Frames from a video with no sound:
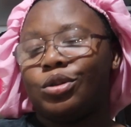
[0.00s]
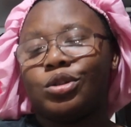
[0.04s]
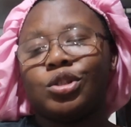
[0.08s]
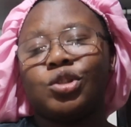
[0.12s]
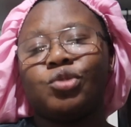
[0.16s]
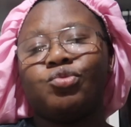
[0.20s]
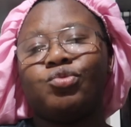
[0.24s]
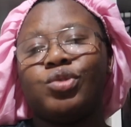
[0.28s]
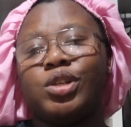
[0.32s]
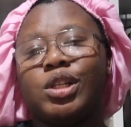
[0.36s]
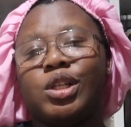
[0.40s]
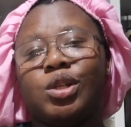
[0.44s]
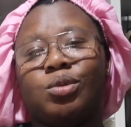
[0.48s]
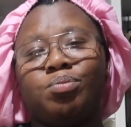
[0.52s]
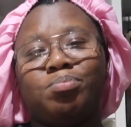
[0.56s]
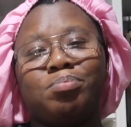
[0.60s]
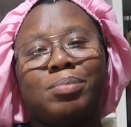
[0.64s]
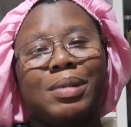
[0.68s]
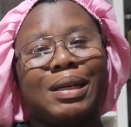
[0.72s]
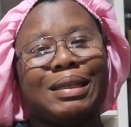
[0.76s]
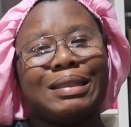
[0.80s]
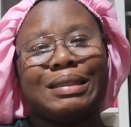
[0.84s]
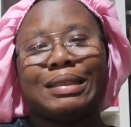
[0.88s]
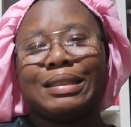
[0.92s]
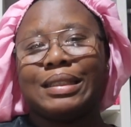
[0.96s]
doesn't really
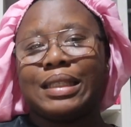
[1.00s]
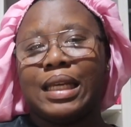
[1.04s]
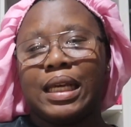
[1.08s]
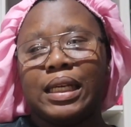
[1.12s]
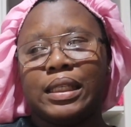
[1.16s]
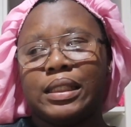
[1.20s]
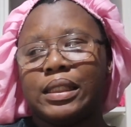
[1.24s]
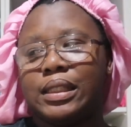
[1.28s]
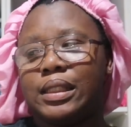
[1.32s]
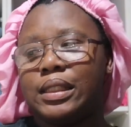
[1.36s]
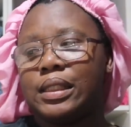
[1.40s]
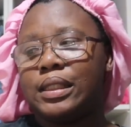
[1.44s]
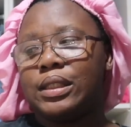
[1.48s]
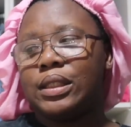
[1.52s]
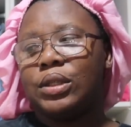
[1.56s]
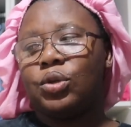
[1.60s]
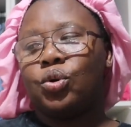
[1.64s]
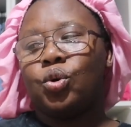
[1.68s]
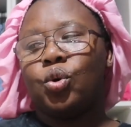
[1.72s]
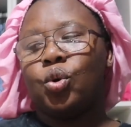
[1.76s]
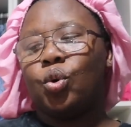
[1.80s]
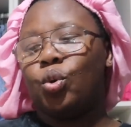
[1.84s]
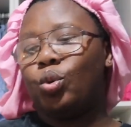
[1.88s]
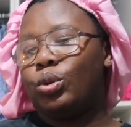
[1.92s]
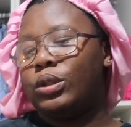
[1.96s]
make sense
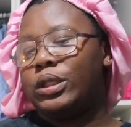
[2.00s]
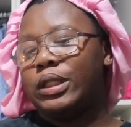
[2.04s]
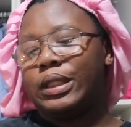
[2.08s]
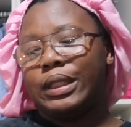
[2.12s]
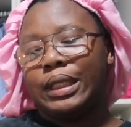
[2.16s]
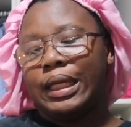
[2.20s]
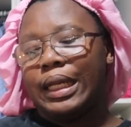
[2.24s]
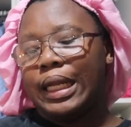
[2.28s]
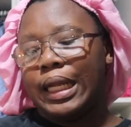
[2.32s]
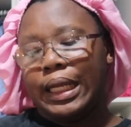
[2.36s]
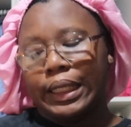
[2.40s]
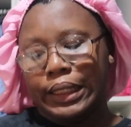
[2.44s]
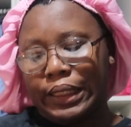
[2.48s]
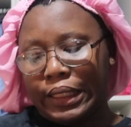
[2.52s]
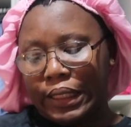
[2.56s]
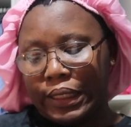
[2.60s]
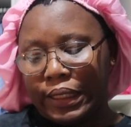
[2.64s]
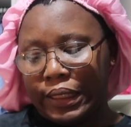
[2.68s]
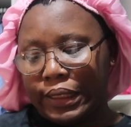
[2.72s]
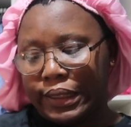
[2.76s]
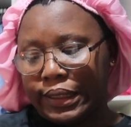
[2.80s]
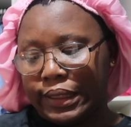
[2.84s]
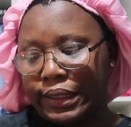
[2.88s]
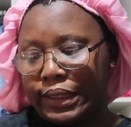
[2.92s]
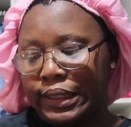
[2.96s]
putting it like
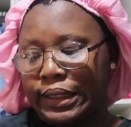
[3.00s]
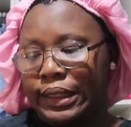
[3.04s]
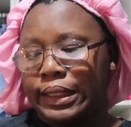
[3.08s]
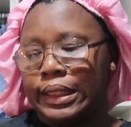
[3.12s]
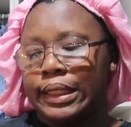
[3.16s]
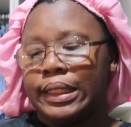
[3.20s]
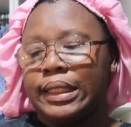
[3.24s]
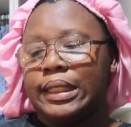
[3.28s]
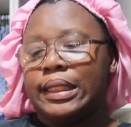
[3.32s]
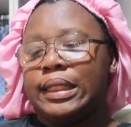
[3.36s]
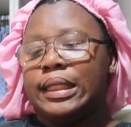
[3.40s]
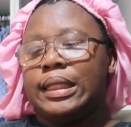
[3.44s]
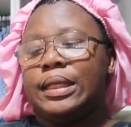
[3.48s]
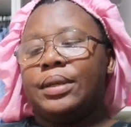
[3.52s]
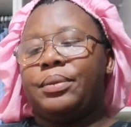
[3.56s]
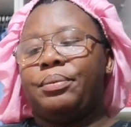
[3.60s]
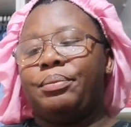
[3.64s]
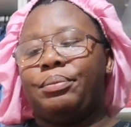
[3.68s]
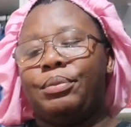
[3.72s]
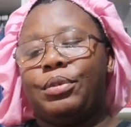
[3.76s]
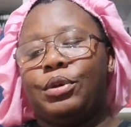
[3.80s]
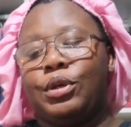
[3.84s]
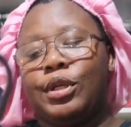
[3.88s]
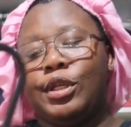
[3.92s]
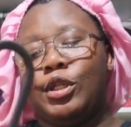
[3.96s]
this,
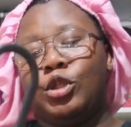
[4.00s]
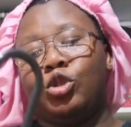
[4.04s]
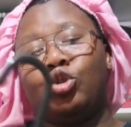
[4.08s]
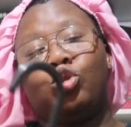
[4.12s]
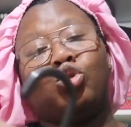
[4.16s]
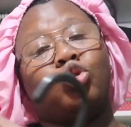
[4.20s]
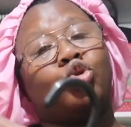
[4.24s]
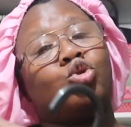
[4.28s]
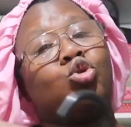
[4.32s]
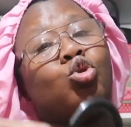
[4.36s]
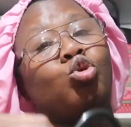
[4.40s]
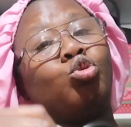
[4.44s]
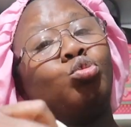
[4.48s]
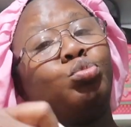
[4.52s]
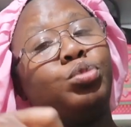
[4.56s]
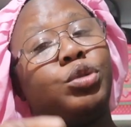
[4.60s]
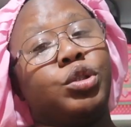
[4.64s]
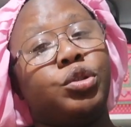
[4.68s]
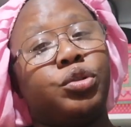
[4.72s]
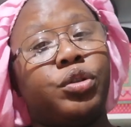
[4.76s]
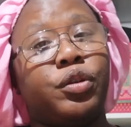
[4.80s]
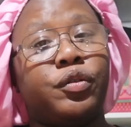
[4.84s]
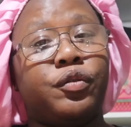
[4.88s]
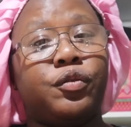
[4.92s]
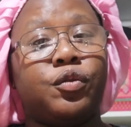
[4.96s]
but it's so
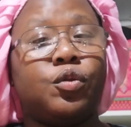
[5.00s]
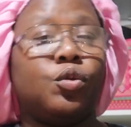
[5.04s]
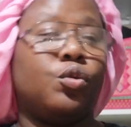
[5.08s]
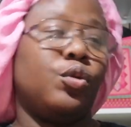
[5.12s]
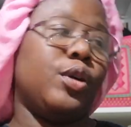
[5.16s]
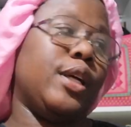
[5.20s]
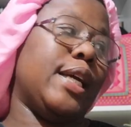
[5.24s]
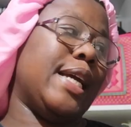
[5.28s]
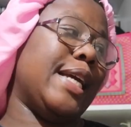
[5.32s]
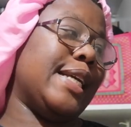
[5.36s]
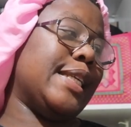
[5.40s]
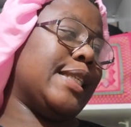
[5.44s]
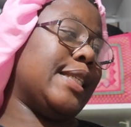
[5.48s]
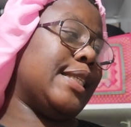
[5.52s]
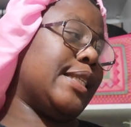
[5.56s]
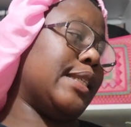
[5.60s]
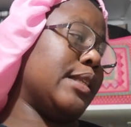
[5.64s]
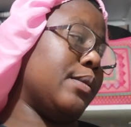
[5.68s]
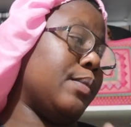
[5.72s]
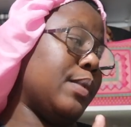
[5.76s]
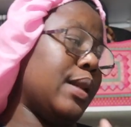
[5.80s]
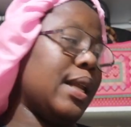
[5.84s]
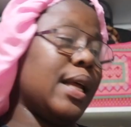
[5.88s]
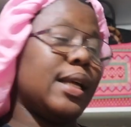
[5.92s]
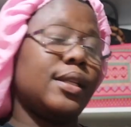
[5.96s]
beautiful. It's
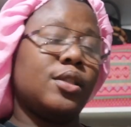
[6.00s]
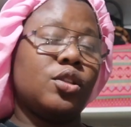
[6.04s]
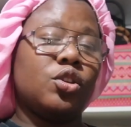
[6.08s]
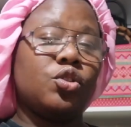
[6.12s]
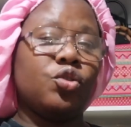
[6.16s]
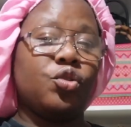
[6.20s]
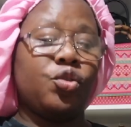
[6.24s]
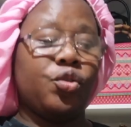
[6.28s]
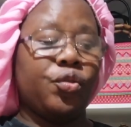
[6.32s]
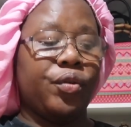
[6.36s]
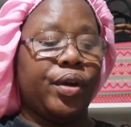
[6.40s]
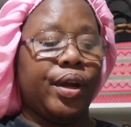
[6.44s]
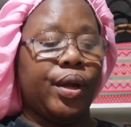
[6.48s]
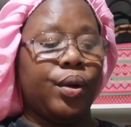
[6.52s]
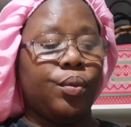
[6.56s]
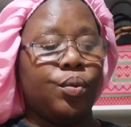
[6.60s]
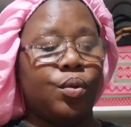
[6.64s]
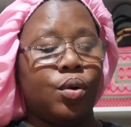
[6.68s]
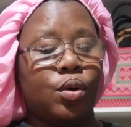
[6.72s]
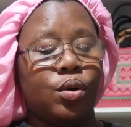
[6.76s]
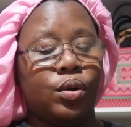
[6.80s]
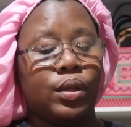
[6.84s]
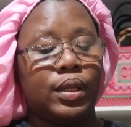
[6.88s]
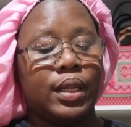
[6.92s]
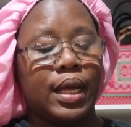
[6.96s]
similar to the gray
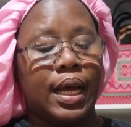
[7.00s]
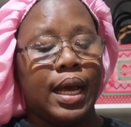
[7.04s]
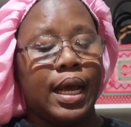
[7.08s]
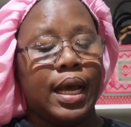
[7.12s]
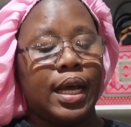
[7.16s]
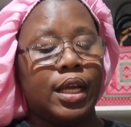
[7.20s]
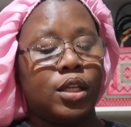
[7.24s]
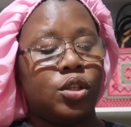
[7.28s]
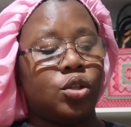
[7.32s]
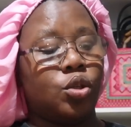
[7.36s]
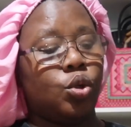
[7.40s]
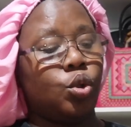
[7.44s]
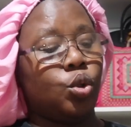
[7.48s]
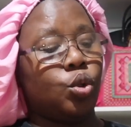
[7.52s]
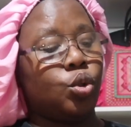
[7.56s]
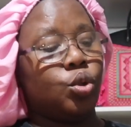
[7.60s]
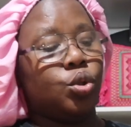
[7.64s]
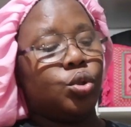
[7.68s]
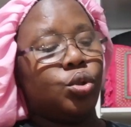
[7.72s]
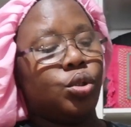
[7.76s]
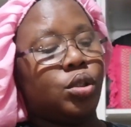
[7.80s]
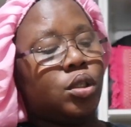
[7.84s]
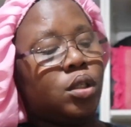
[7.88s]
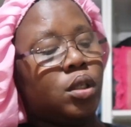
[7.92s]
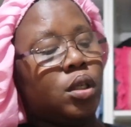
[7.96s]
one that has
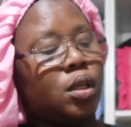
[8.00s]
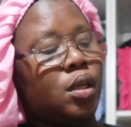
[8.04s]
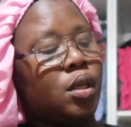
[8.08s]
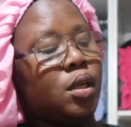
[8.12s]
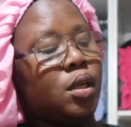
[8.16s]
hood,